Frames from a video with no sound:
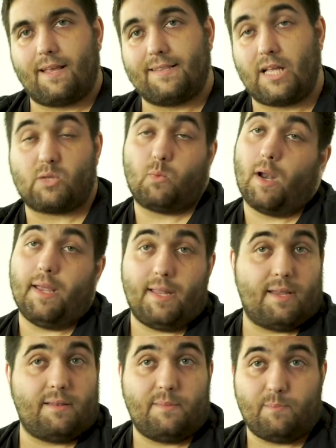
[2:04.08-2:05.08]
that's what I
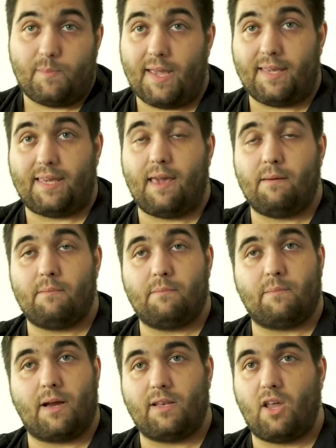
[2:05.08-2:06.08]
did. I came
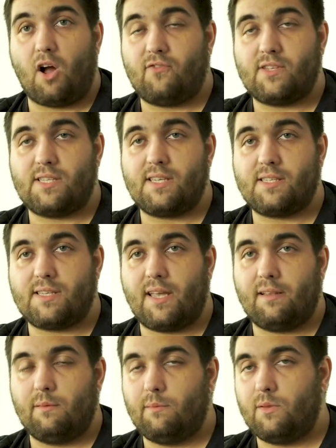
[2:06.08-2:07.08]
by the offices
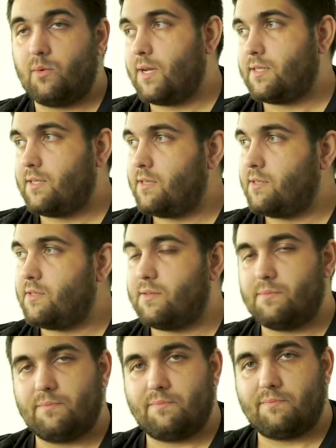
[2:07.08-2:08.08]
and the rest is
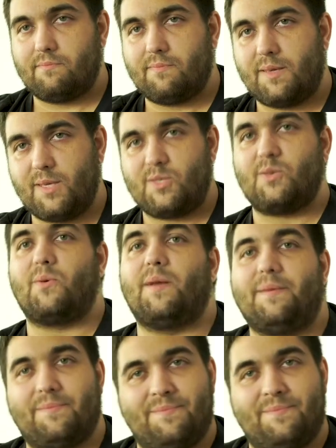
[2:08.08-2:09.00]
history.